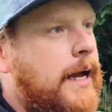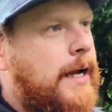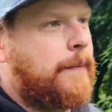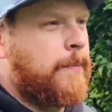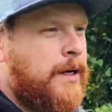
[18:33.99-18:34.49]

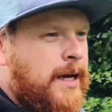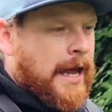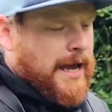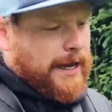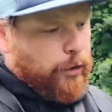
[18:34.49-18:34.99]
And
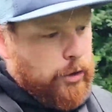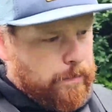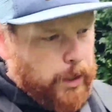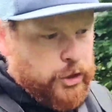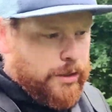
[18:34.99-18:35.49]
on the
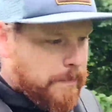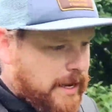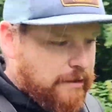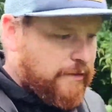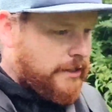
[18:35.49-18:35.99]
budget
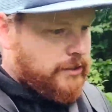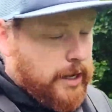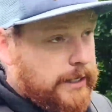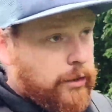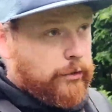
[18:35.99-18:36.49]
BFS
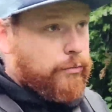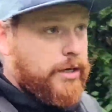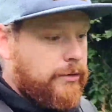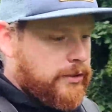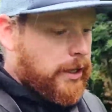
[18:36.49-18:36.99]
side, on the
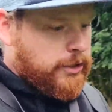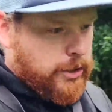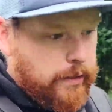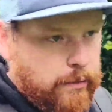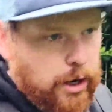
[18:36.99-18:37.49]
reel side,
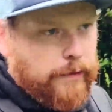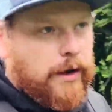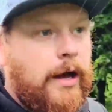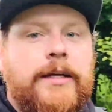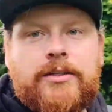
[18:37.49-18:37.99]
there are
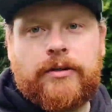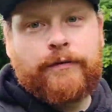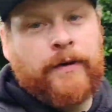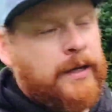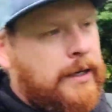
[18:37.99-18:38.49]
the likes
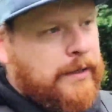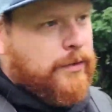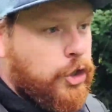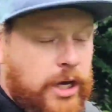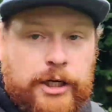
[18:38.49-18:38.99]
of
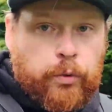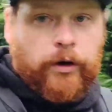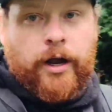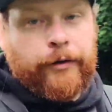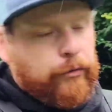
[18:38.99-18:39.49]
the
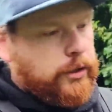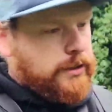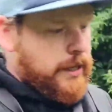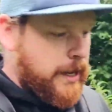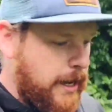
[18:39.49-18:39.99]

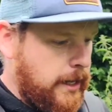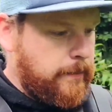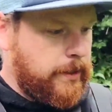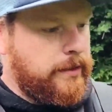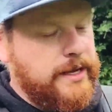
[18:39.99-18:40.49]

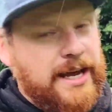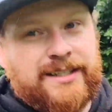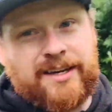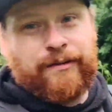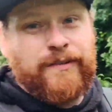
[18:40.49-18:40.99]
GH100, the
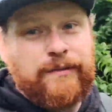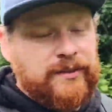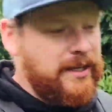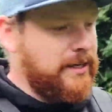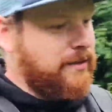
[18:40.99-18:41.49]

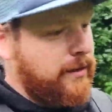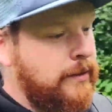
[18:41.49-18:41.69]
XF50,